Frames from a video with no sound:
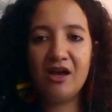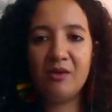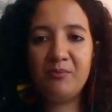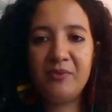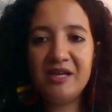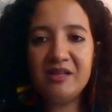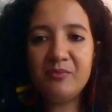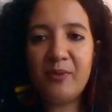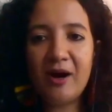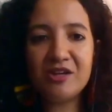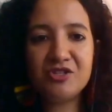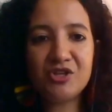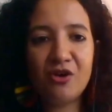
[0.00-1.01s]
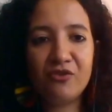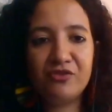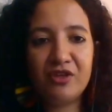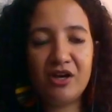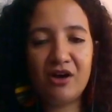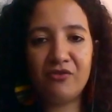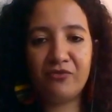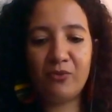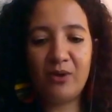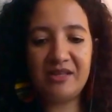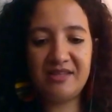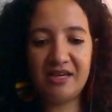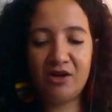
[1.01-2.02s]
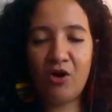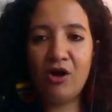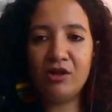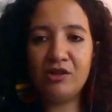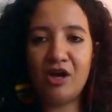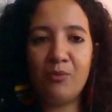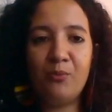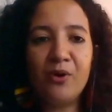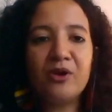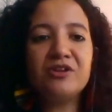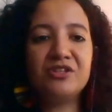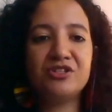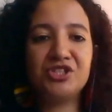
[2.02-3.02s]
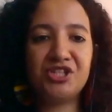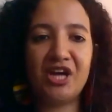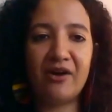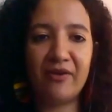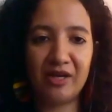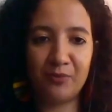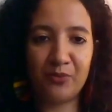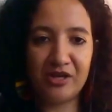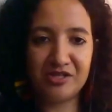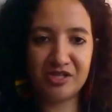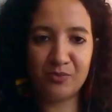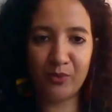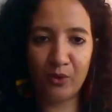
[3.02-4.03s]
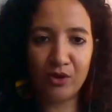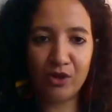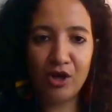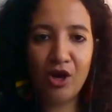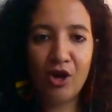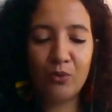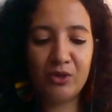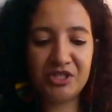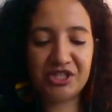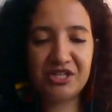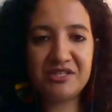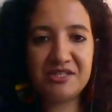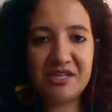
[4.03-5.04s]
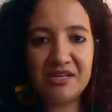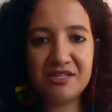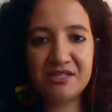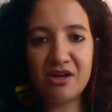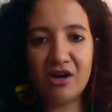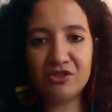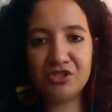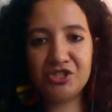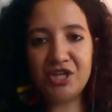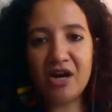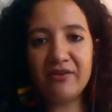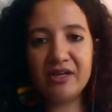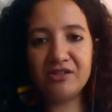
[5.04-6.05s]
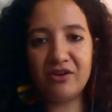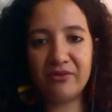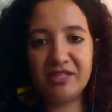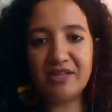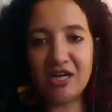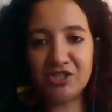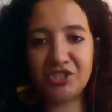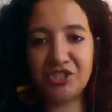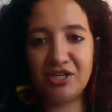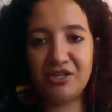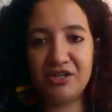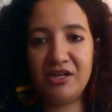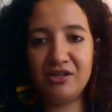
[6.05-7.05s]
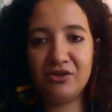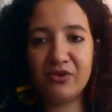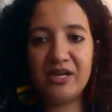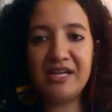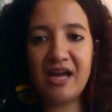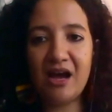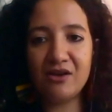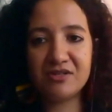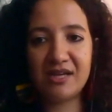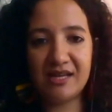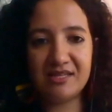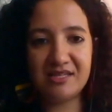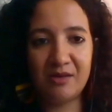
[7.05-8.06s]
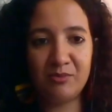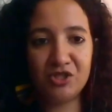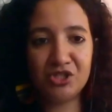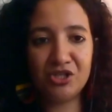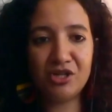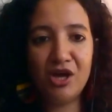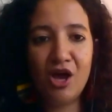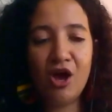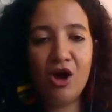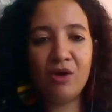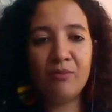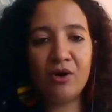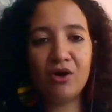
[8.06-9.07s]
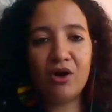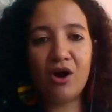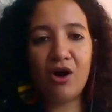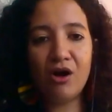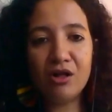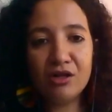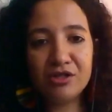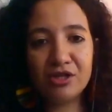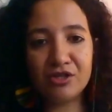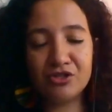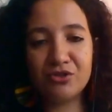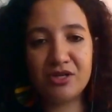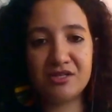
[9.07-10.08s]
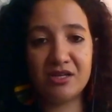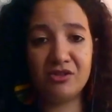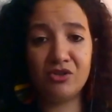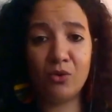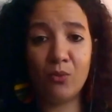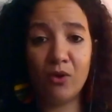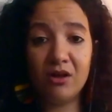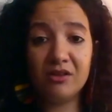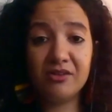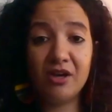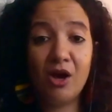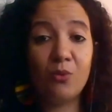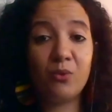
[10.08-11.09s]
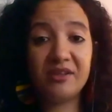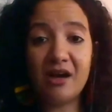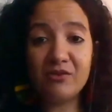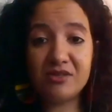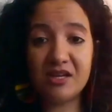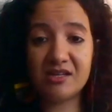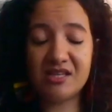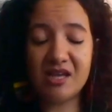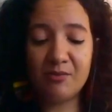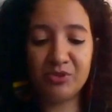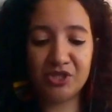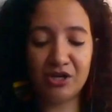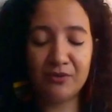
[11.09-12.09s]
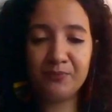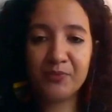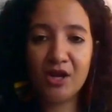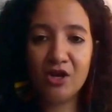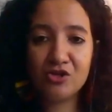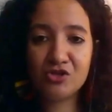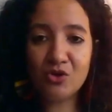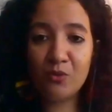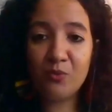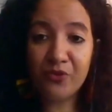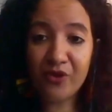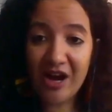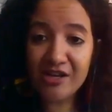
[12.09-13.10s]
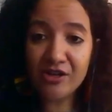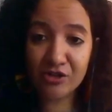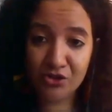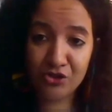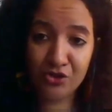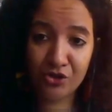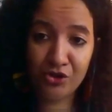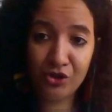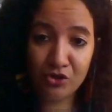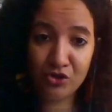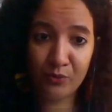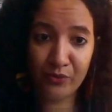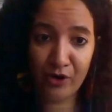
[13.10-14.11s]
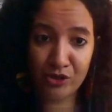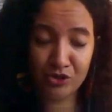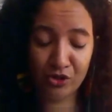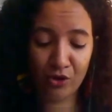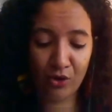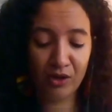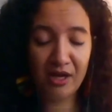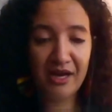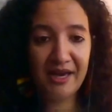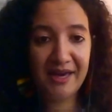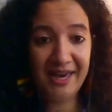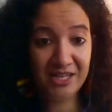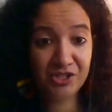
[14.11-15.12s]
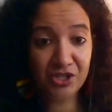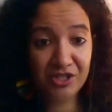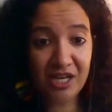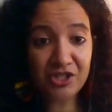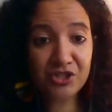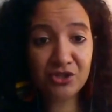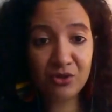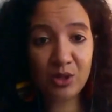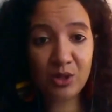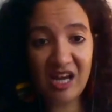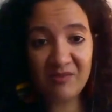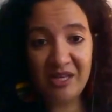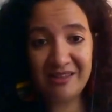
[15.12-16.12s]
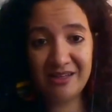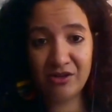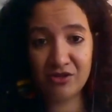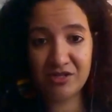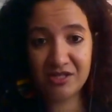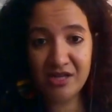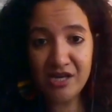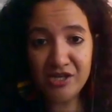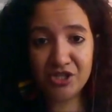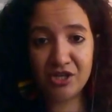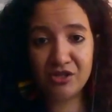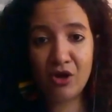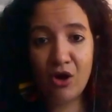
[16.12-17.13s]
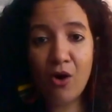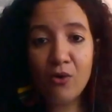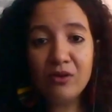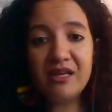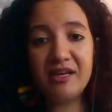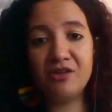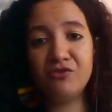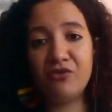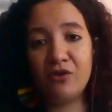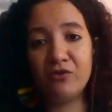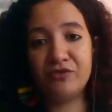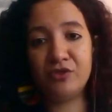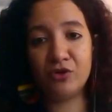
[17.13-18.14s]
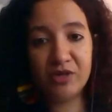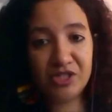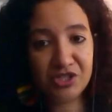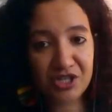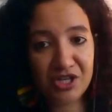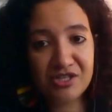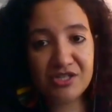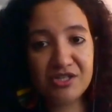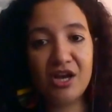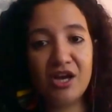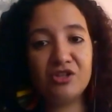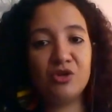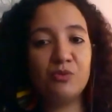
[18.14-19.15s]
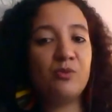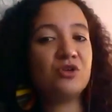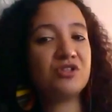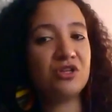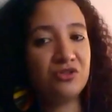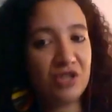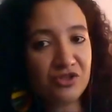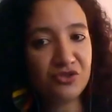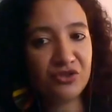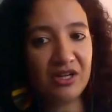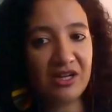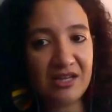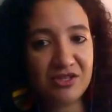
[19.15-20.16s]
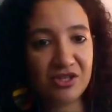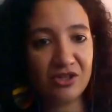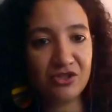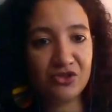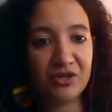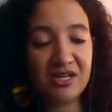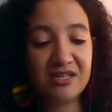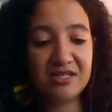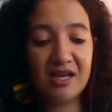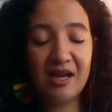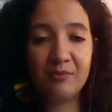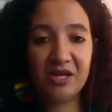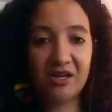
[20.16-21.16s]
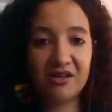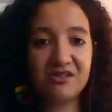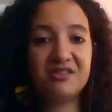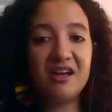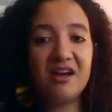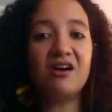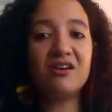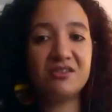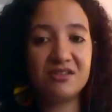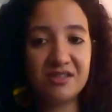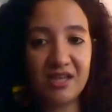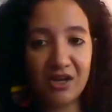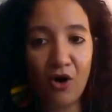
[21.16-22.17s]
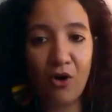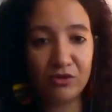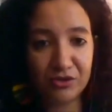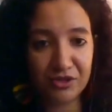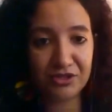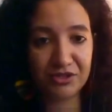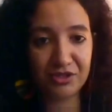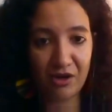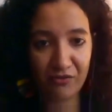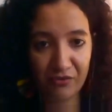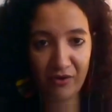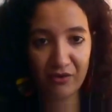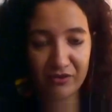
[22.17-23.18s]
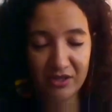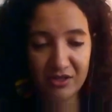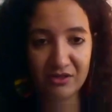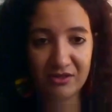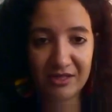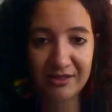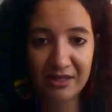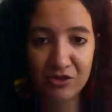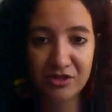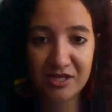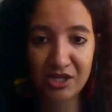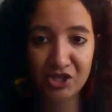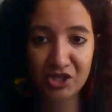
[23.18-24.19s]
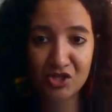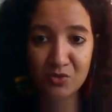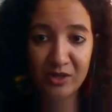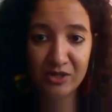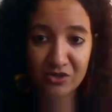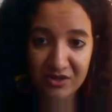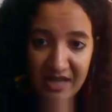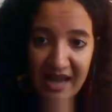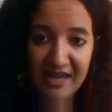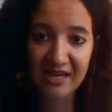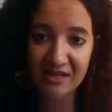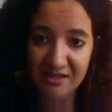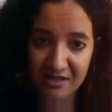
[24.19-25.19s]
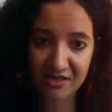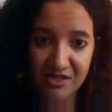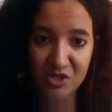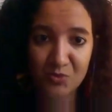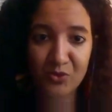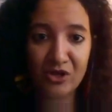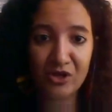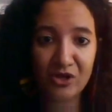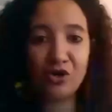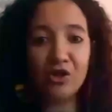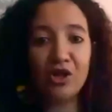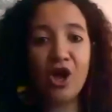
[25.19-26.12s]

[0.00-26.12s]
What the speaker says: been part of what they call a burden-sharing principle, which consists on sharing the reduction in greenhouse gas emissions among all the countries in the world without exception. So prior to the Kyoto Protocol, international climate negotiation only involved the richest, the most industrialized countries, because they are the stakeholders of these negotiations. But today, and since this protocol,